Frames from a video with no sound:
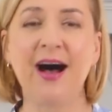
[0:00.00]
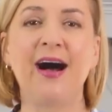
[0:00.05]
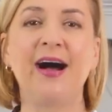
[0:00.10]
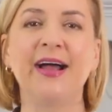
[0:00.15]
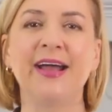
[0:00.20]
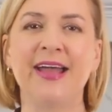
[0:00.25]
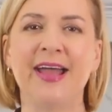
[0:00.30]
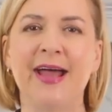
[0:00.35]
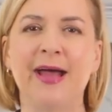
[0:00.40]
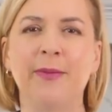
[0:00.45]

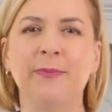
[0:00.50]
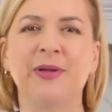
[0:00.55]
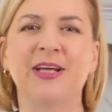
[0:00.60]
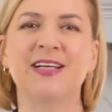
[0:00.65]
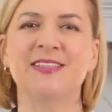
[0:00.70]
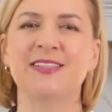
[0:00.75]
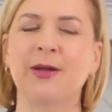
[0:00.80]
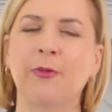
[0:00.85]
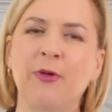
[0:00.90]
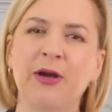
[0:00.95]
I am,
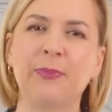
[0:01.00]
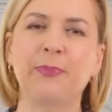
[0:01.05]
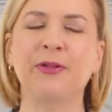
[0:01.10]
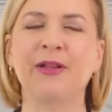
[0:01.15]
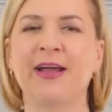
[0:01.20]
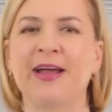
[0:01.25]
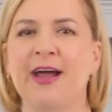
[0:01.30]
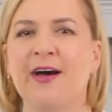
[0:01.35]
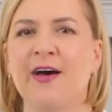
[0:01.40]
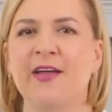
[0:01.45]
because I want to
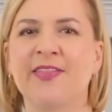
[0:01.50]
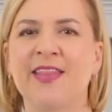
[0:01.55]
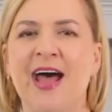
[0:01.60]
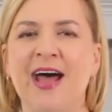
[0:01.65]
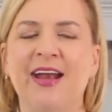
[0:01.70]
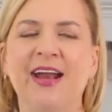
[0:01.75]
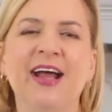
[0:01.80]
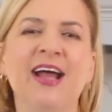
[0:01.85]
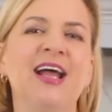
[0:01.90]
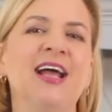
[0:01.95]
play on
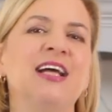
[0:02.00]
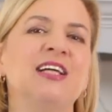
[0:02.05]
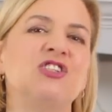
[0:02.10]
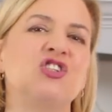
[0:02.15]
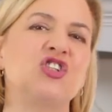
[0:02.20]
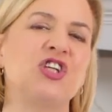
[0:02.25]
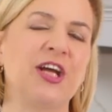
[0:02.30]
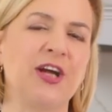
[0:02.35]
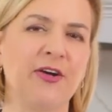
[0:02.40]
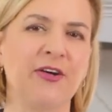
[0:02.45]
that
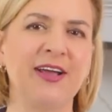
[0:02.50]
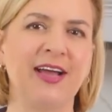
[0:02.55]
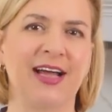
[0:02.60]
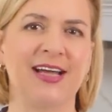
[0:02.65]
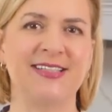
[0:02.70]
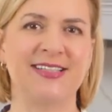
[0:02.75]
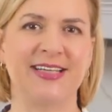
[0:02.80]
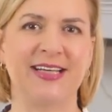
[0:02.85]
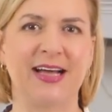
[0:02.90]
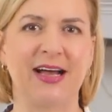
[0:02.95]
cherry
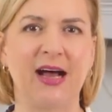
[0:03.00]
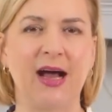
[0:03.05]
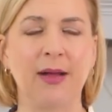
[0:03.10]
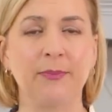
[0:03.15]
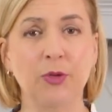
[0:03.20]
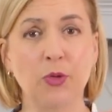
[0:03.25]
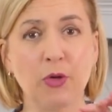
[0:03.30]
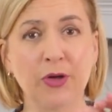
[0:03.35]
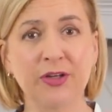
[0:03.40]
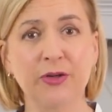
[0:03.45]
idea. I'm
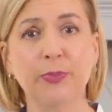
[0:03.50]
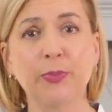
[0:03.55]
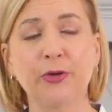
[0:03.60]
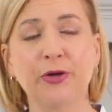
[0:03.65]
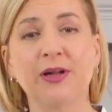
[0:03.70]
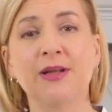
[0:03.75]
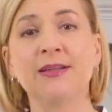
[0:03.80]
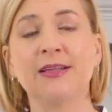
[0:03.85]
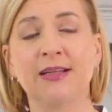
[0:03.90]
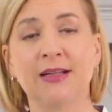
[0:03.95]
going to put
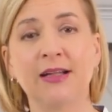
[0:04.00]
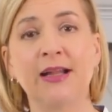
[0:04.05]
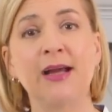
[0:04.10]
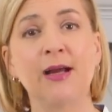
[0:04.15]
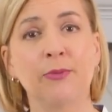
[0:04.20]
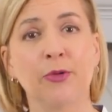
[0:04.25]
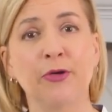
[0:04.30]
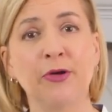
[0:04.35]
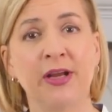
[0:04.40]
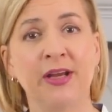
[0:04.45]
a little
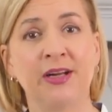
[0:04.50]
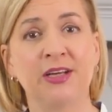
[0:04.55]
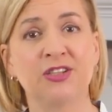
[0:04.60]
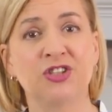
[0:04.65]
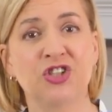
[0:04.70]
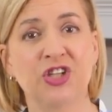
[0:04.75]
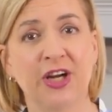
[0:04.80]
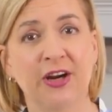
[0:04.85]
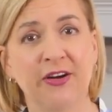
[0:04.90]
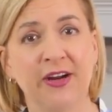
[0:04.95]
Amarena
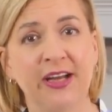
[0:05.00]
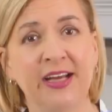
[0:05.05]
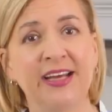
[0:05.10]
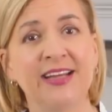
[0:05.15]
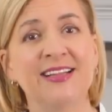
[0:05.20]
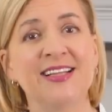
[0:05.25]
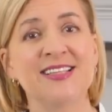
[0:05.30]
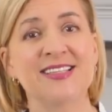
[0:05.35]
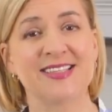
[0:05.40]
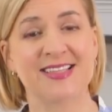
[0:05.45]
cherry
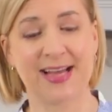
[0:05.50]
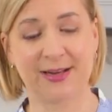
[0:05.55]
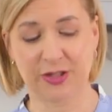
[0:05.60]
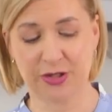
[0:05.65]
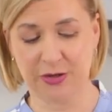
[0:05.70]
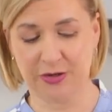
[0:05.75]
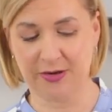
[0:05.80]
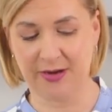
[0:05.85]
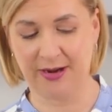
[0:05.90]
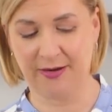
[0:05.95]
in the
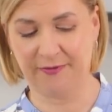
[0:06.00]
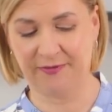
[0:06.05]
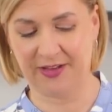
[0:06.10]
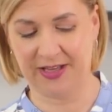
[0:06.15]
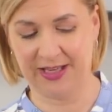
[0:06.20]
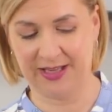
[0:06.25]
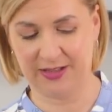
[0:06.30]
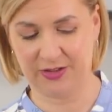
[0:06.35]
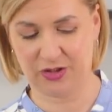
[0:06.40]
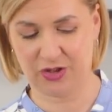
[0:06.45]
center of
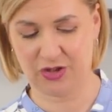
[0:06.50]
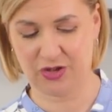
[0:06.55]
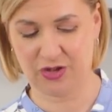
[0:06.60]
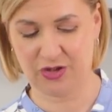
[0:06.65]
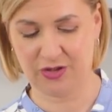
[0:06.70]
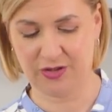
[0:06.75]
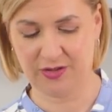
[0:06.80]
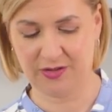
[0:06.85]
each.